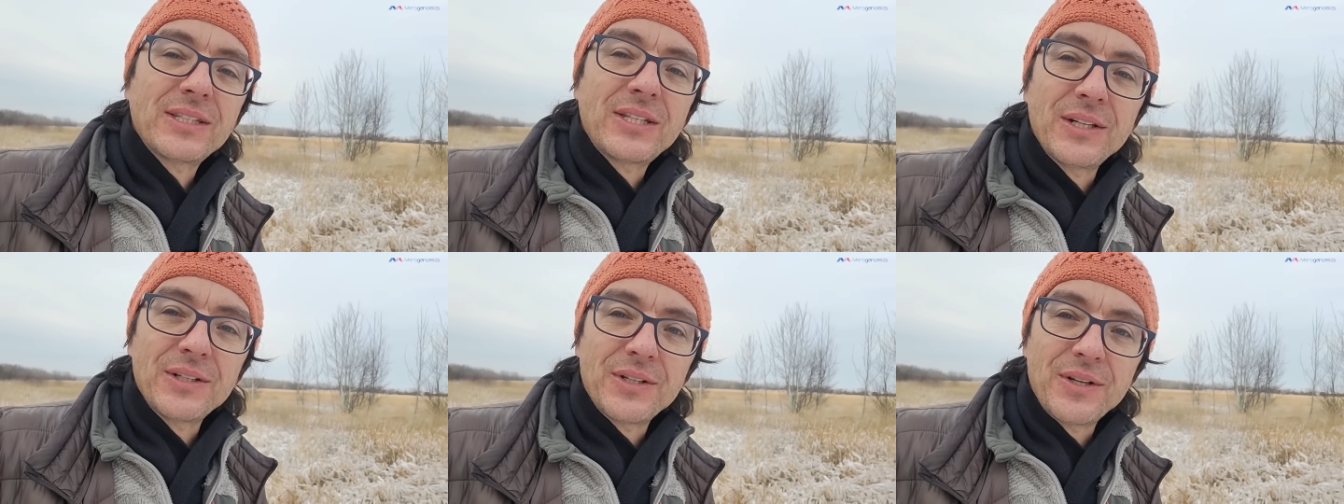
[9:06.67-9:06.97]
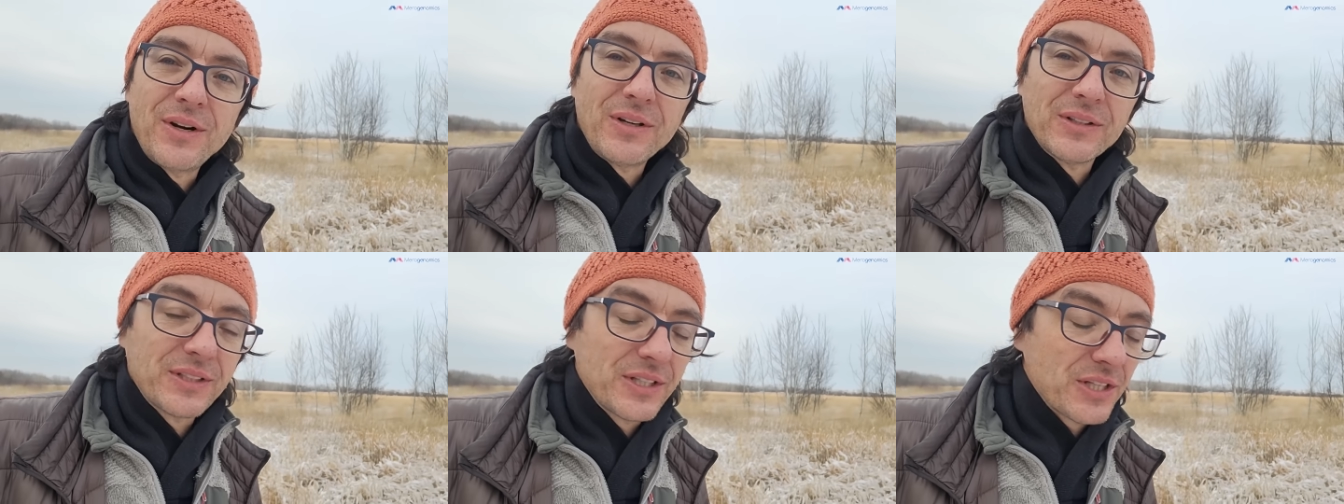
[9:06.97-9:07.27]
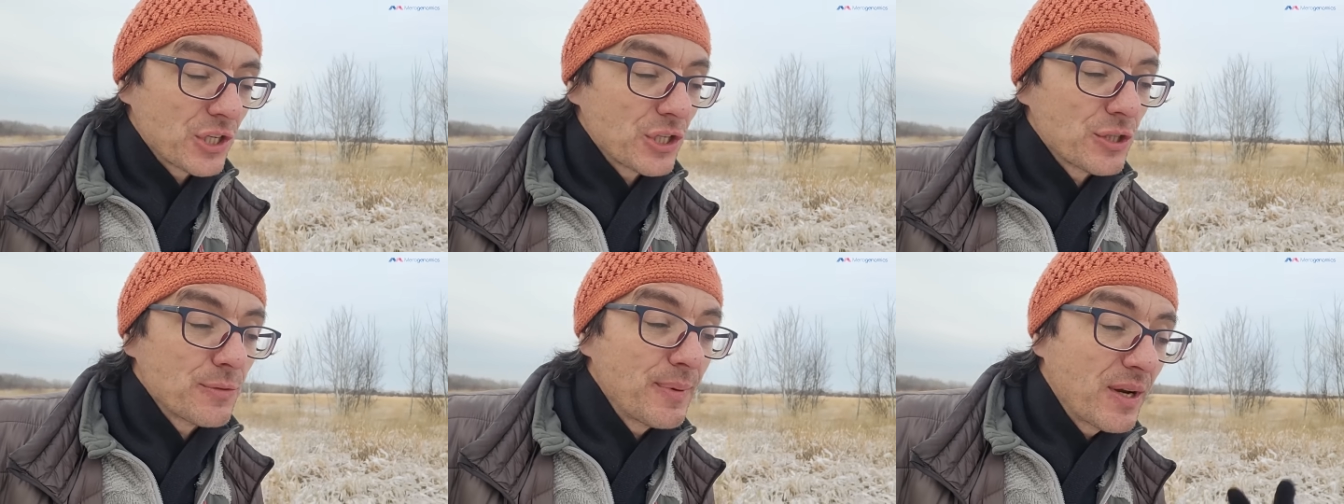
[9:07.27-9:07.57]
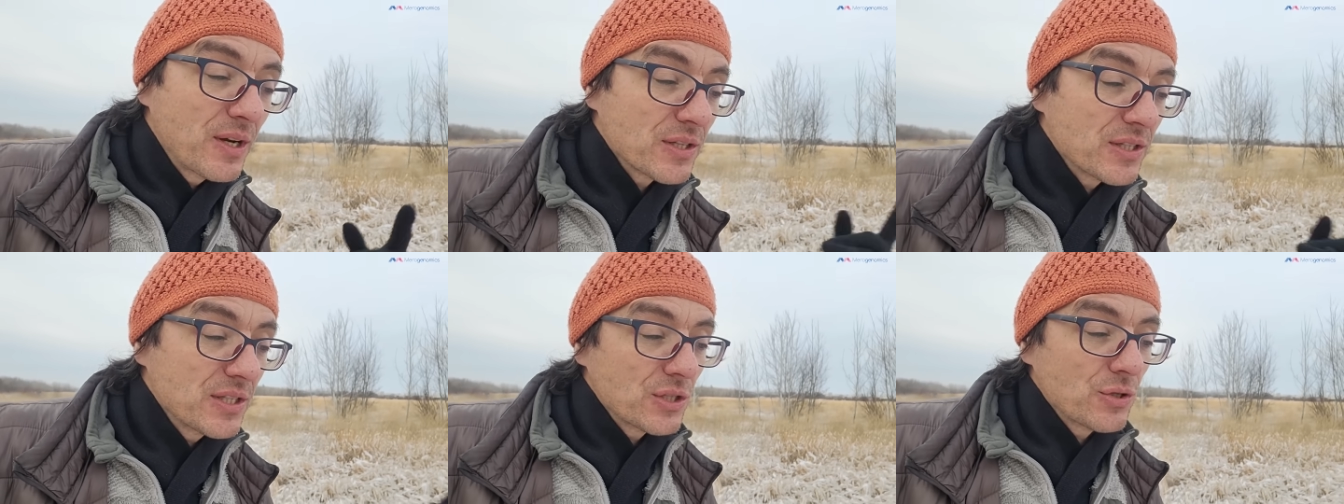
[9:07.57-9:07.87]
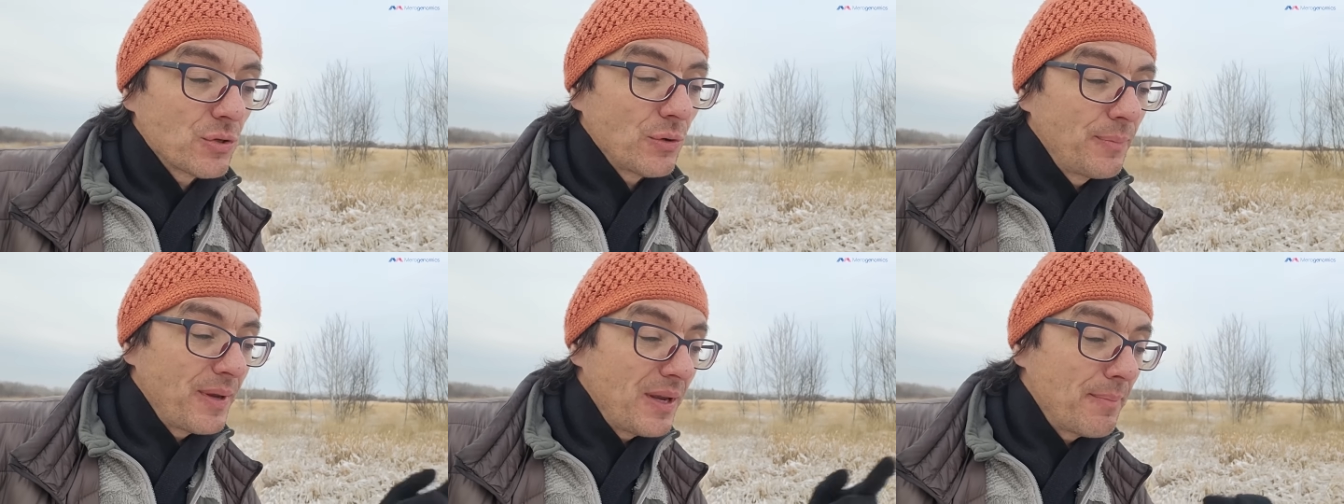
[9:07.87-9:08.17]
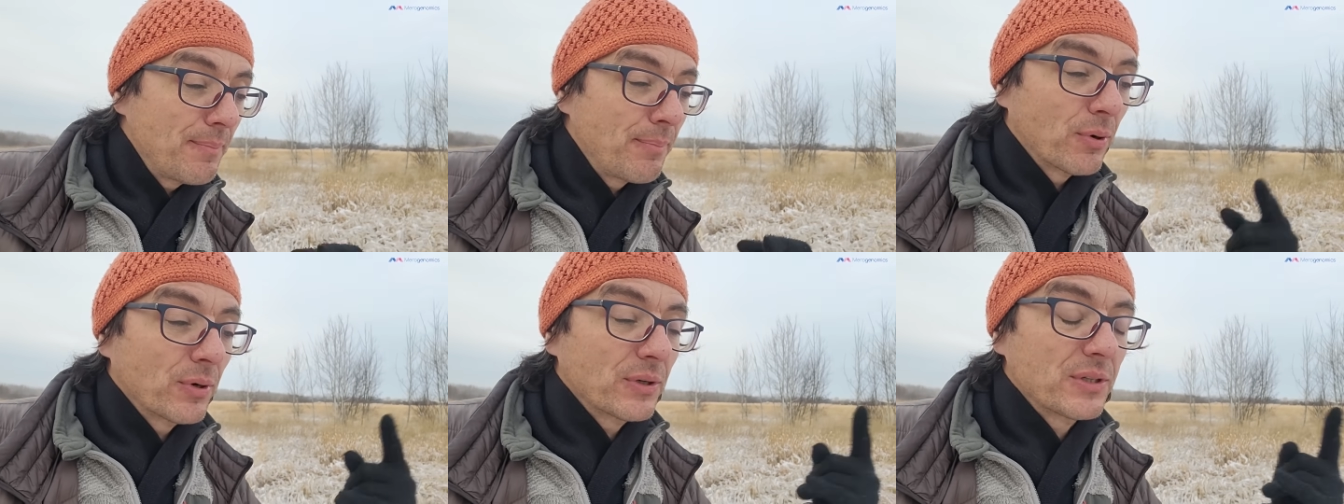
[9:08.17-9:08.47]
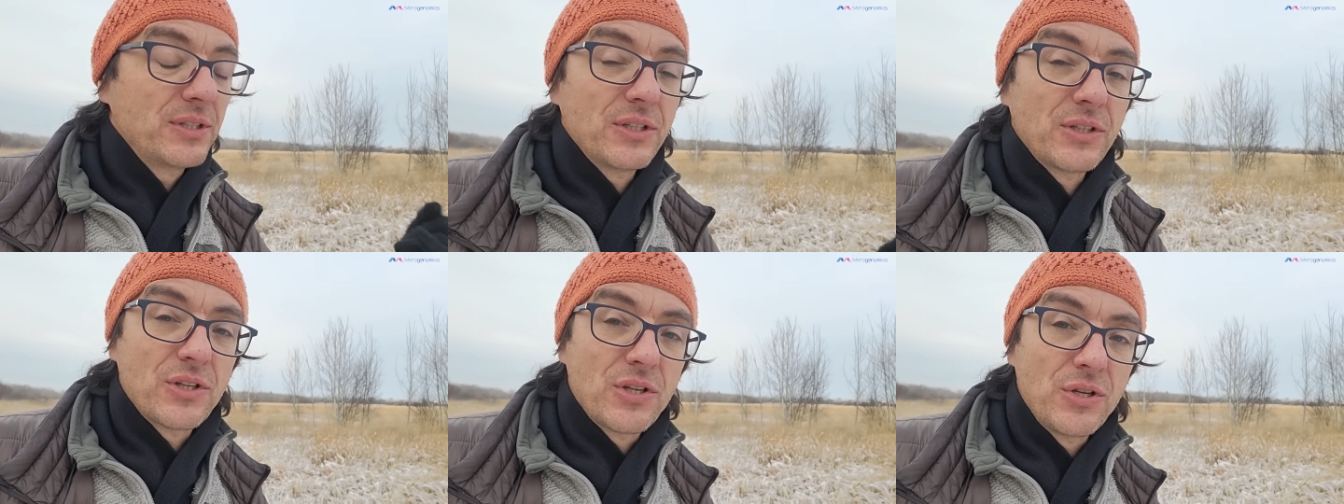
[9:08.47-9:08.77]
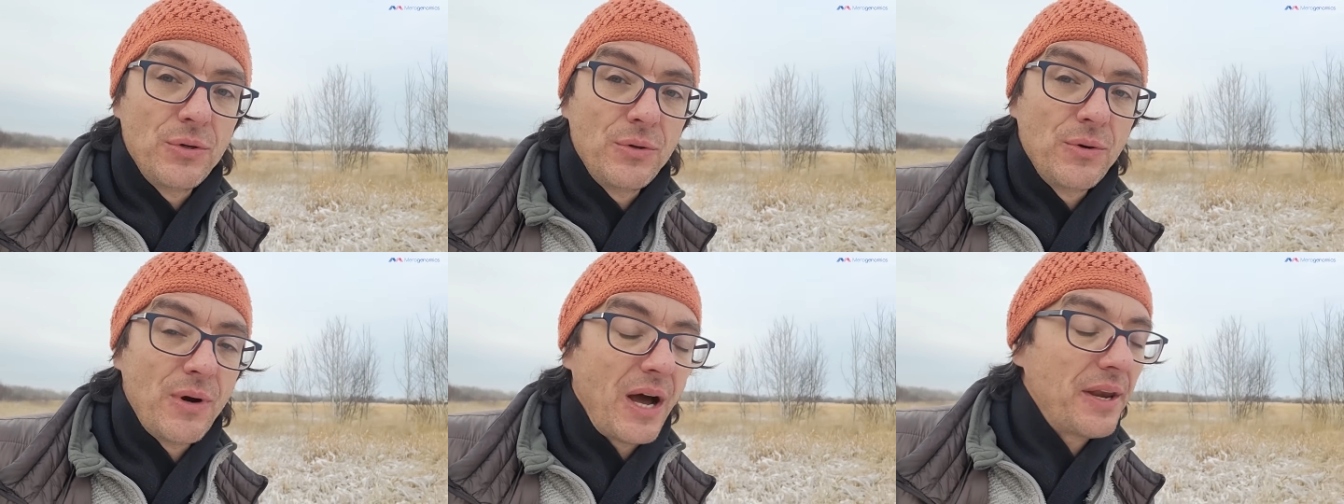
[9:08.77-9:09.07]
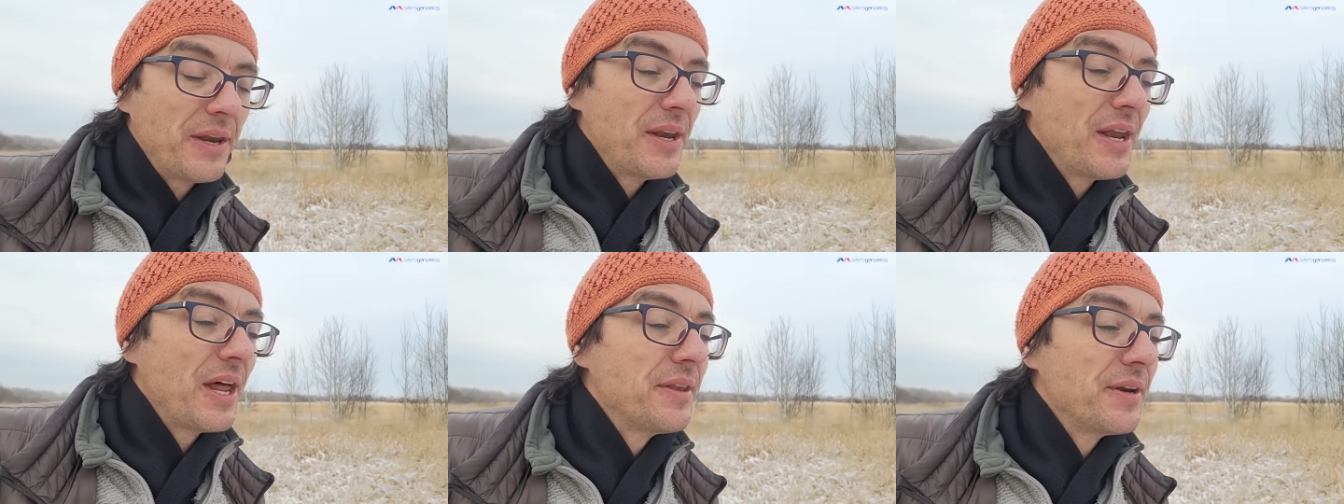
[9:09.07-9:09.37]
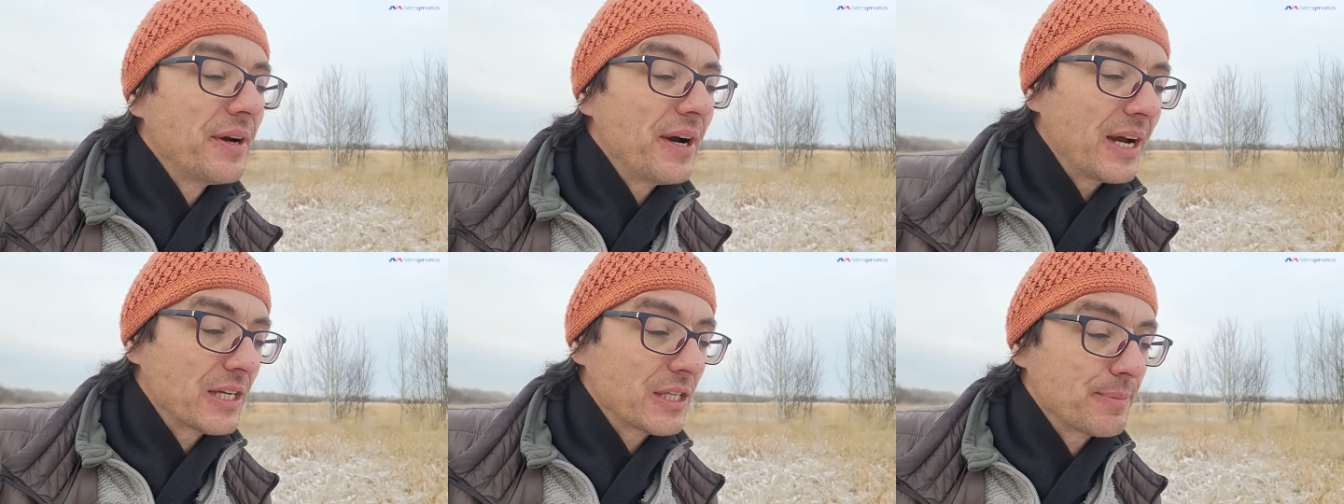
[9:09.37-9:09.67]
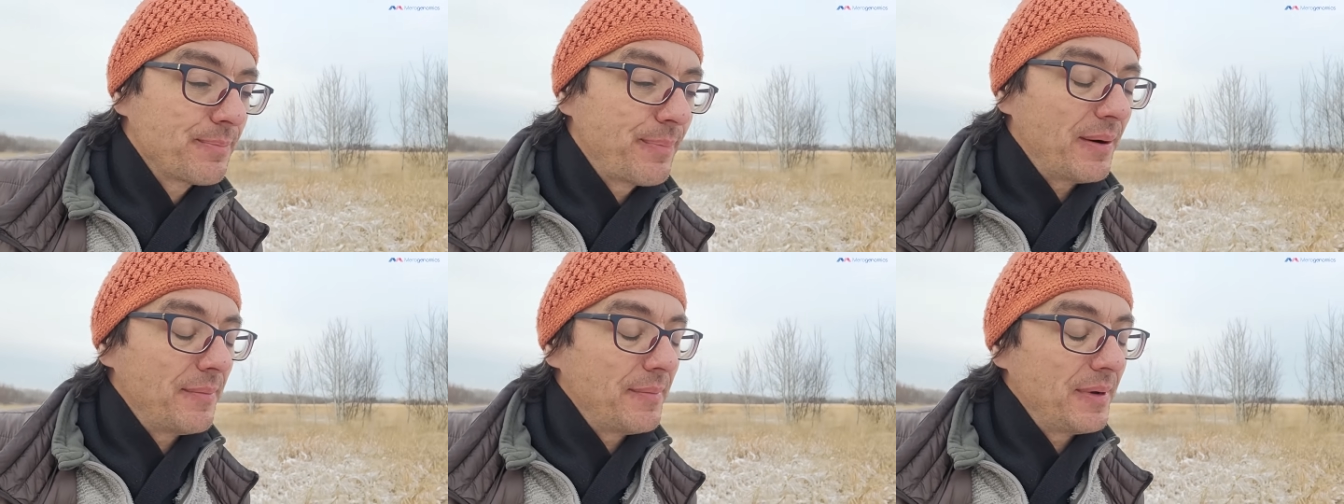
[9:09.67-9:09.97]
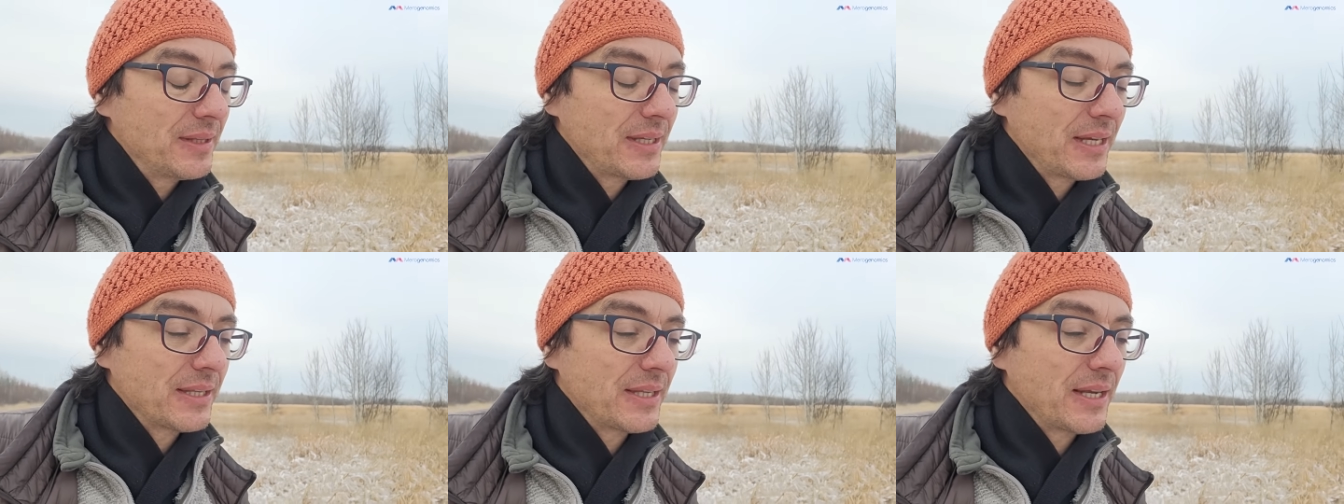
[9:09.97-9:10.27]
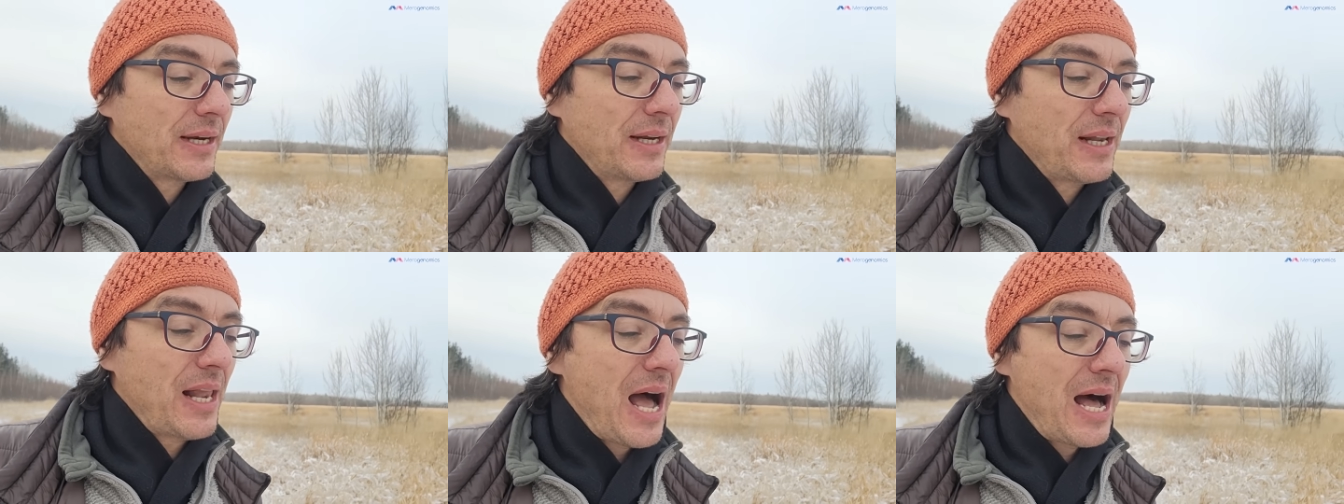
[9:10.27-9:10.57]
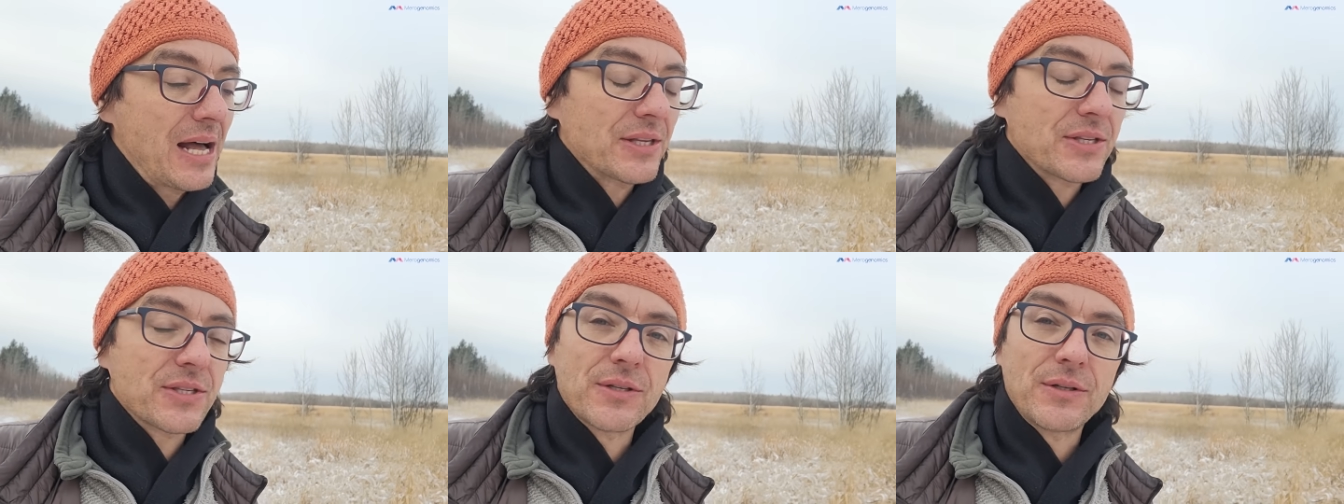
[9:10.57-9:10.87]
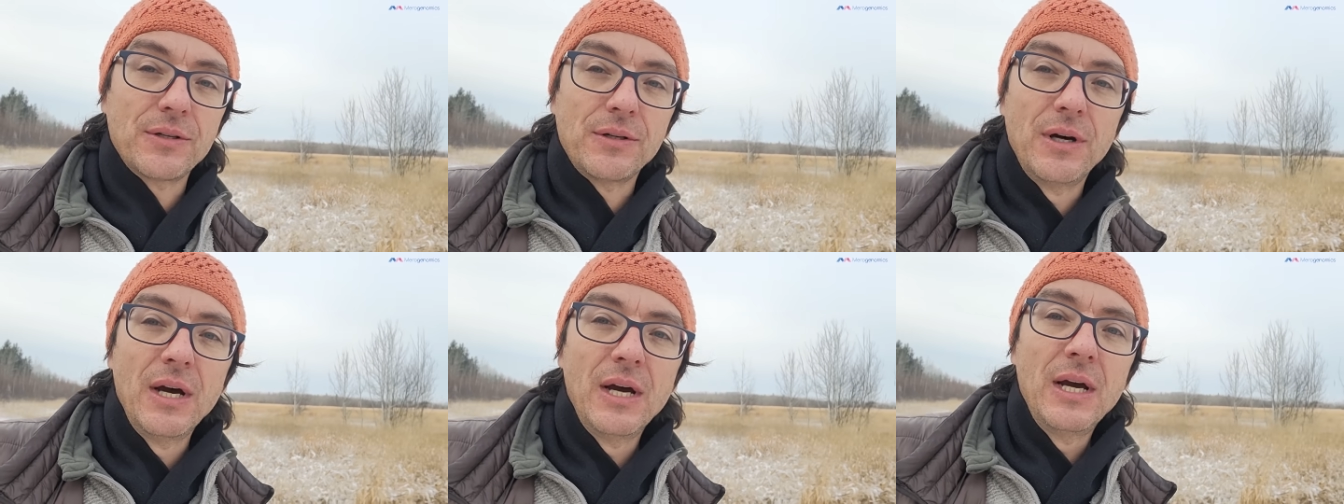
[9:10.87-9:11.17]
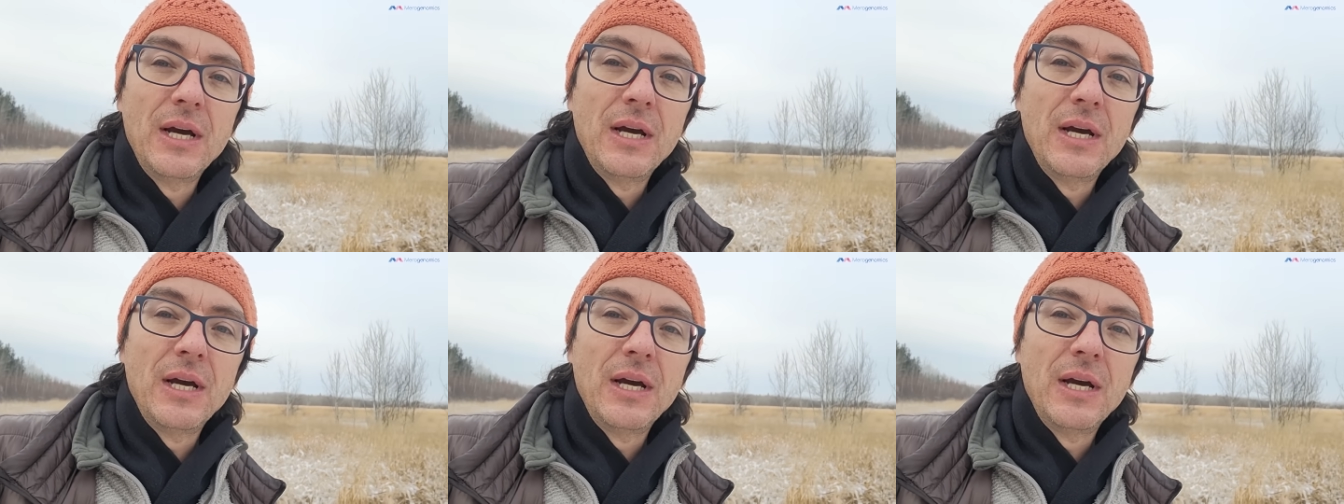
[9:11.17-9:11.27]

i tell you all this is because this will be important to another experiment that they also